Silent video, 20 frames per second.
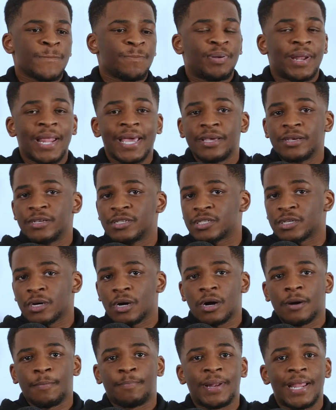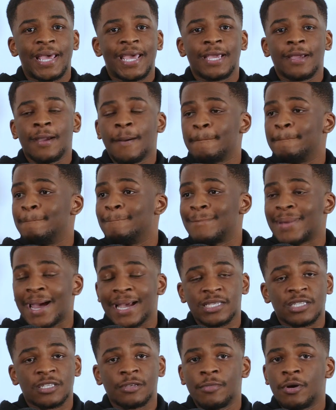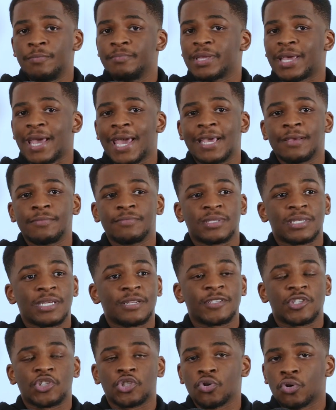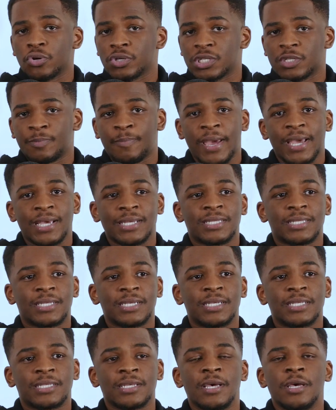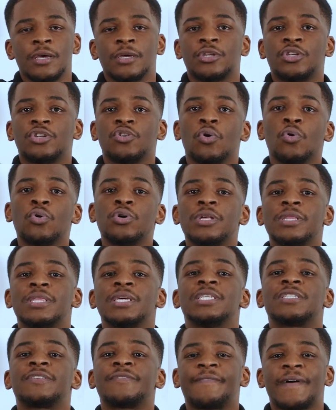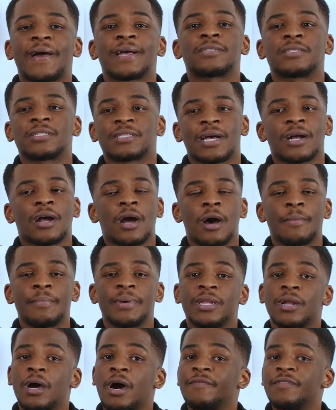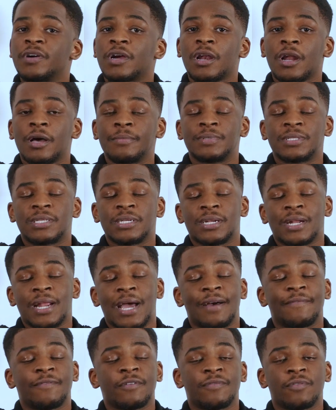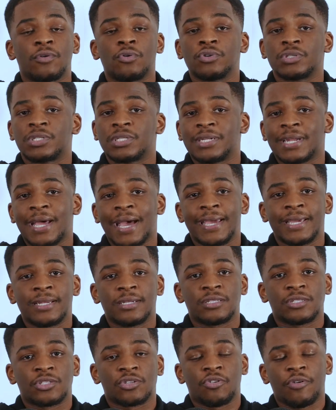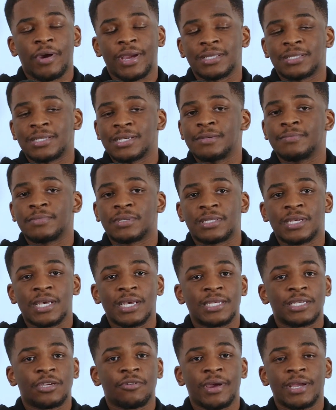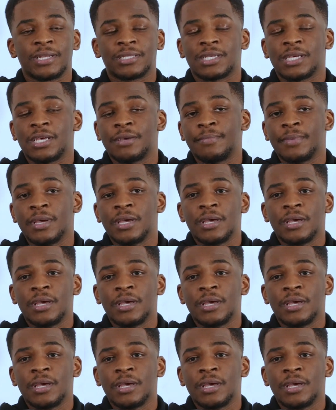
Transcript: Players are playing maximum games in short spaces. all of these factors that come in, other clubs didn't have. Of course, United's great team, City great team,